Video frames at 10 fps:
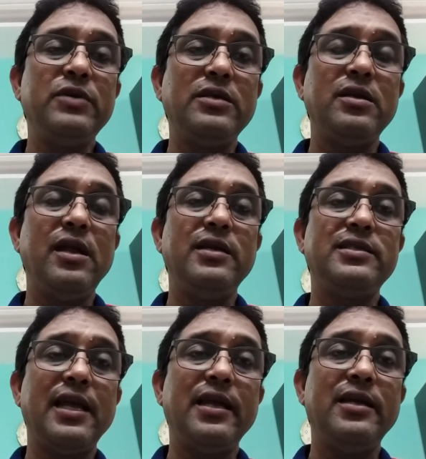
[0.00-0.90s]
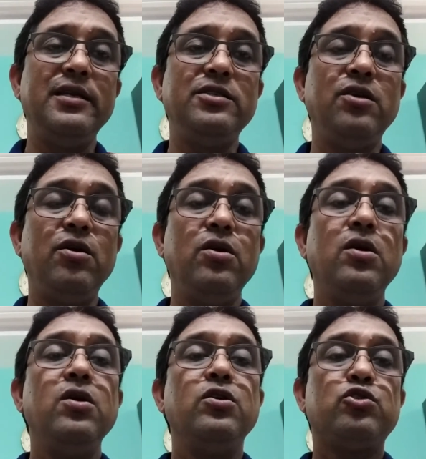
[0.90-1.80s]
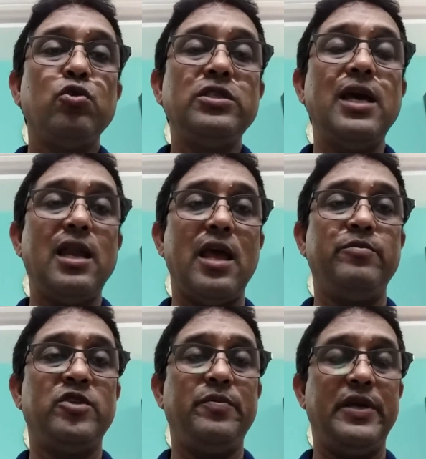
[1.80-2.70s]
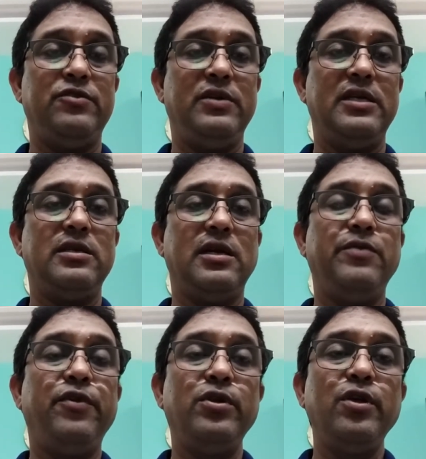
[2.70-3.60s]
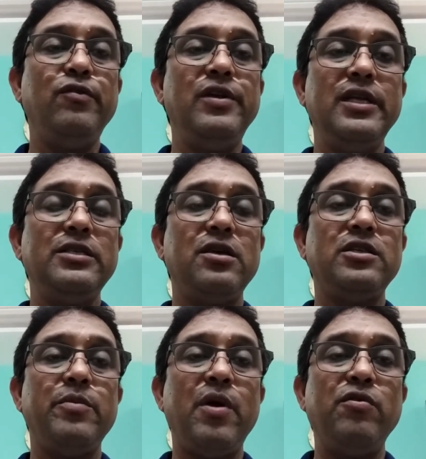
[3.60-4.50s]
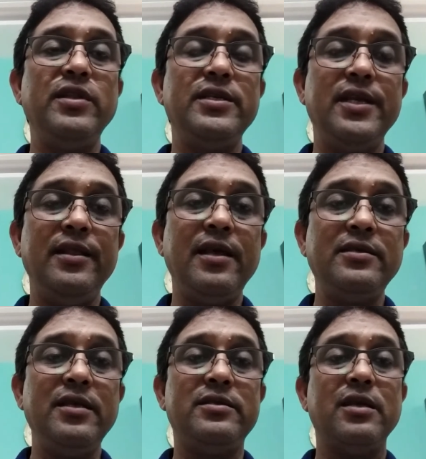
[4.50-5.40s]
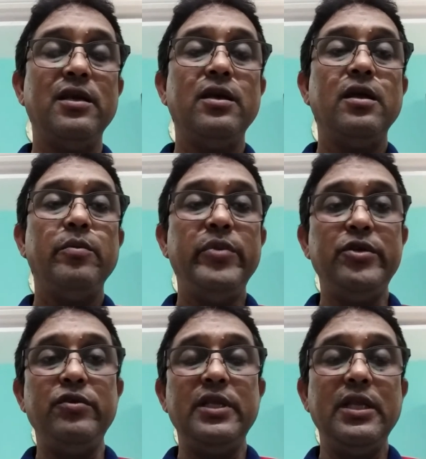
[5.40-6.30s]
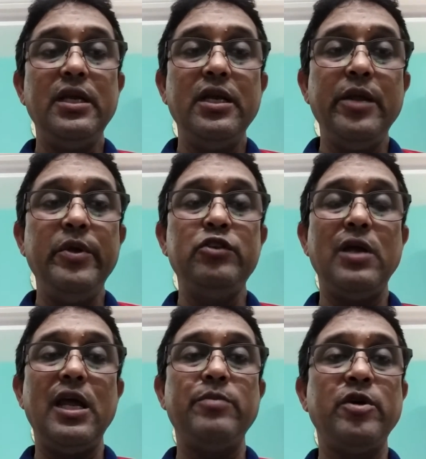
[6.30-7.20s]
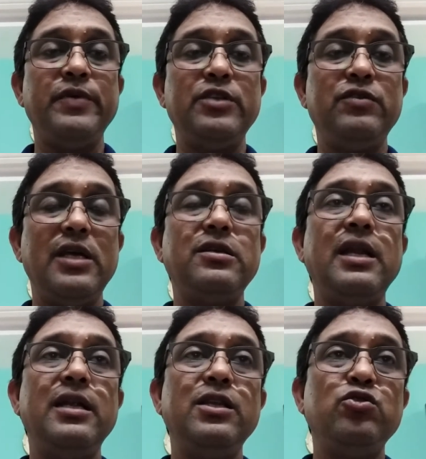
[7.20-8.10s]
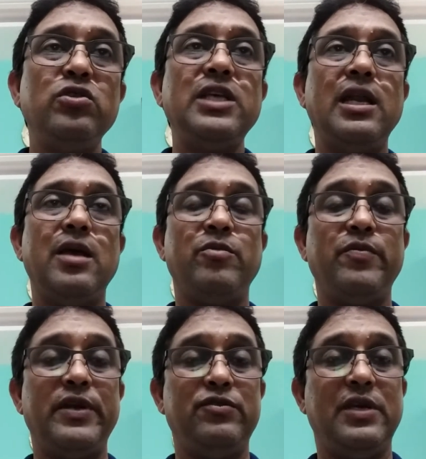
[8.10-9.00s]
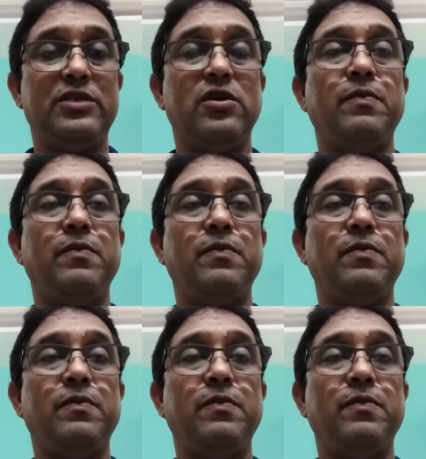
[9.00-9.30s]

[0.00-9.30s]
and second is the social aims of education. And further we will discuss about the synthesis between the individual aim of education and the social aim of education.